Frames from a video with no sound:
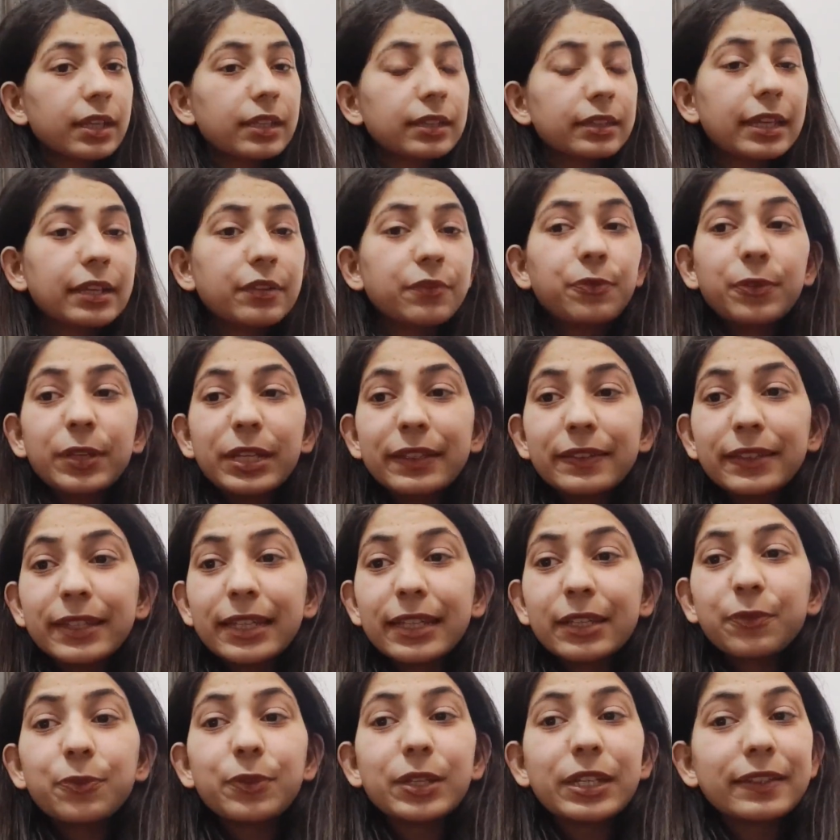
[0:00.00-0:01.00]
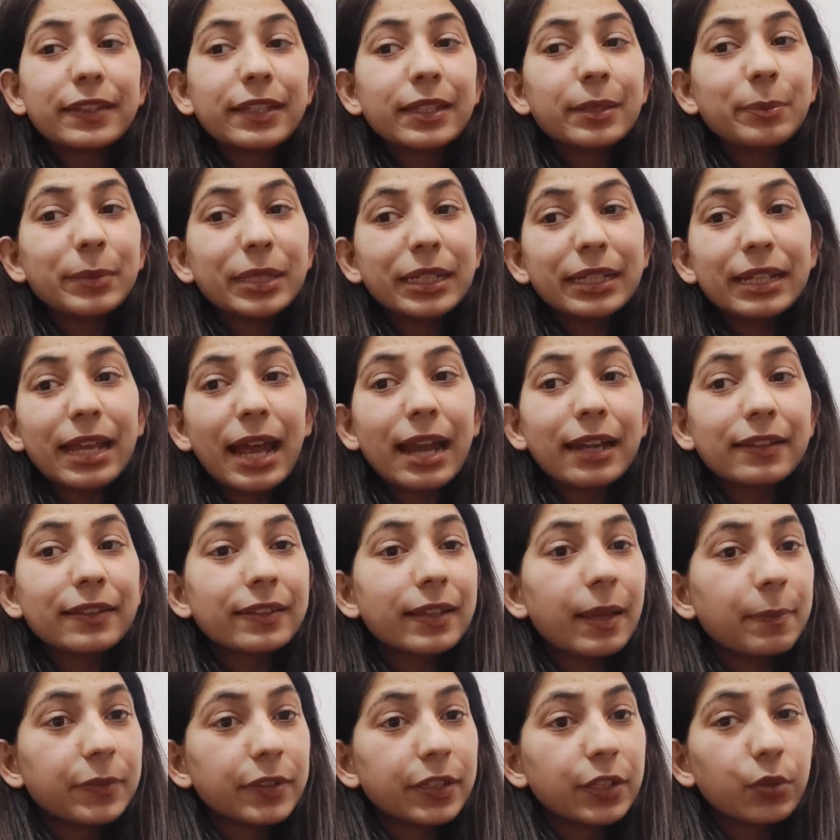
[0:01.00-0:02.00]
Then freezing meat at
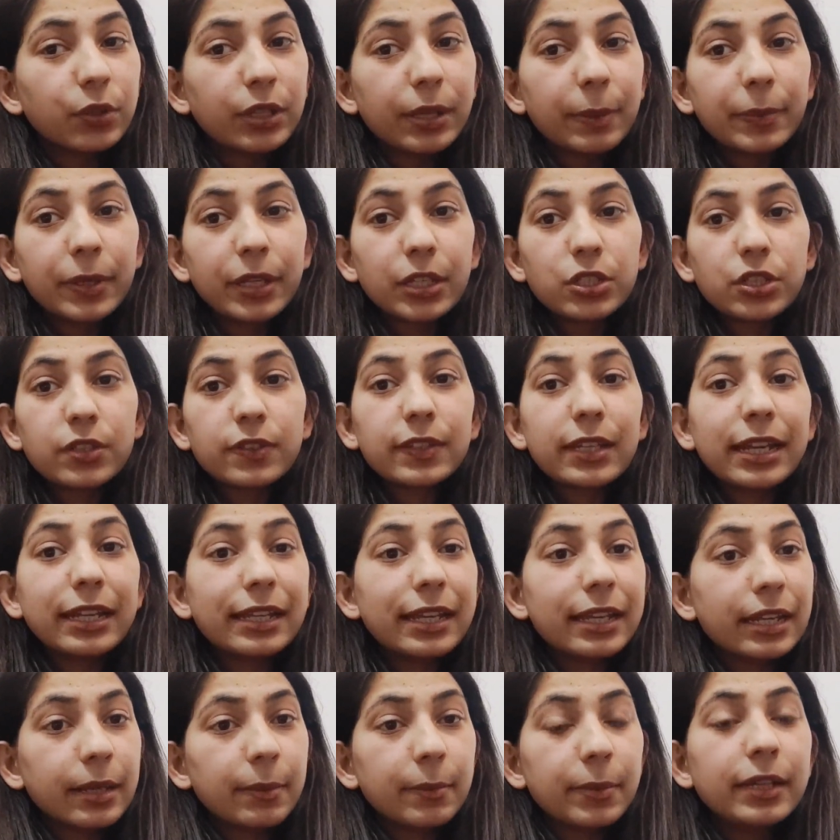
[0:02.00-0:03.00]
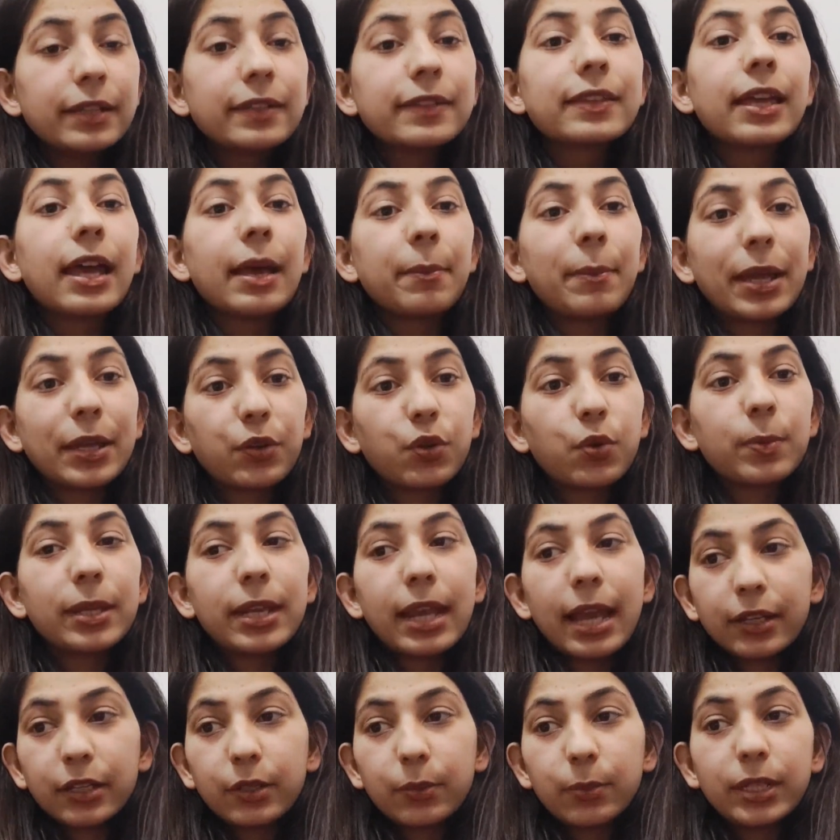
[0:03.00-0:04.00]
sub-zero temperatures, it inhibits microbial
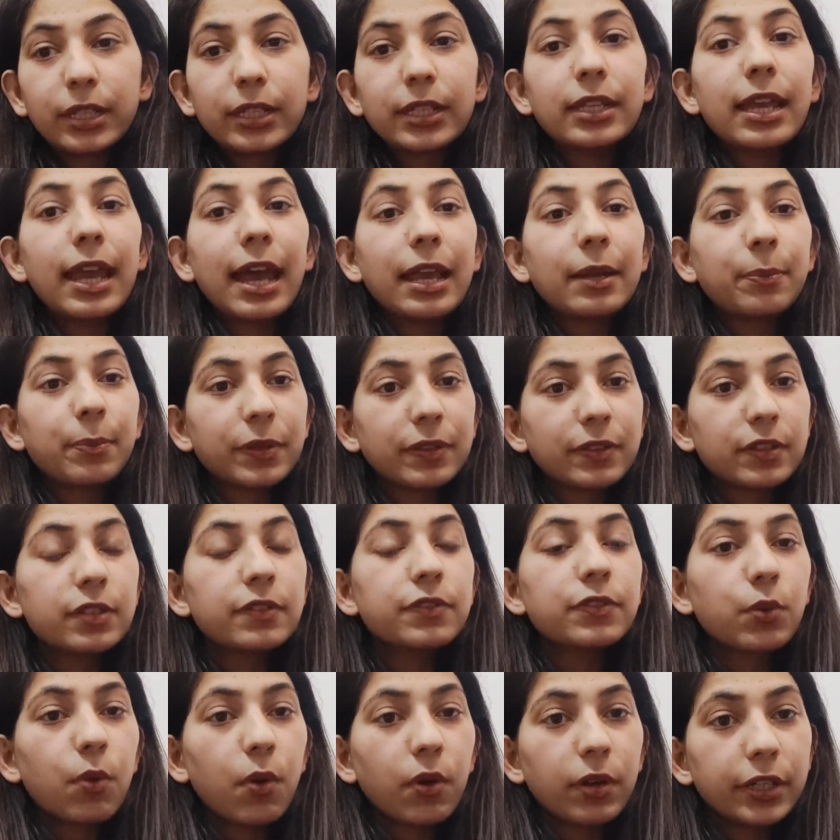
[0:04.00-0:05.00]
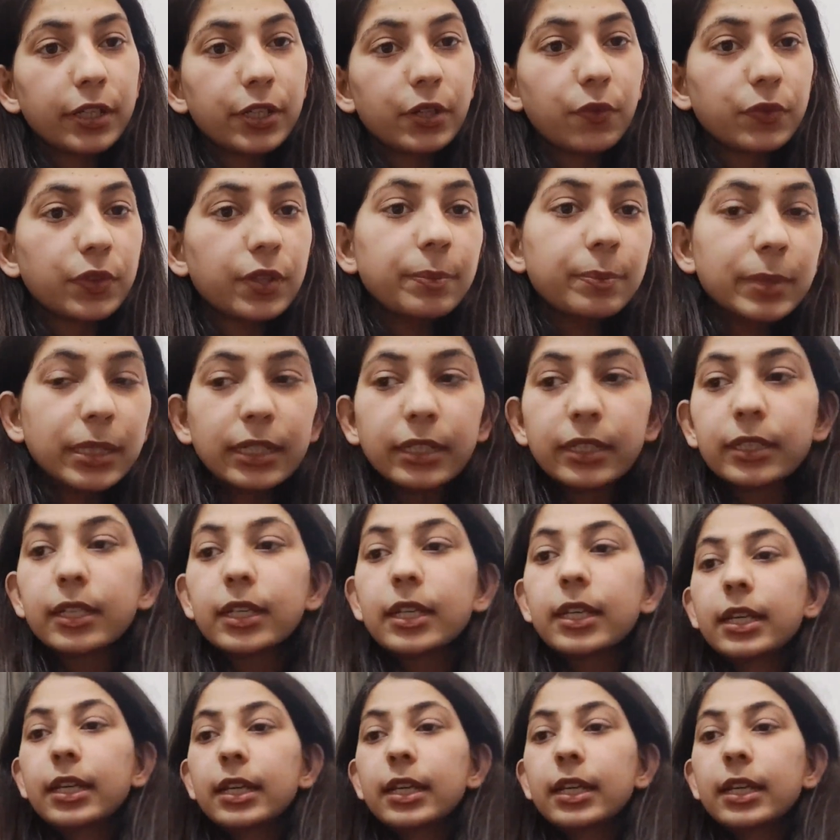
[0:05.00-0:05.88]
activity and preserves quality of the meat.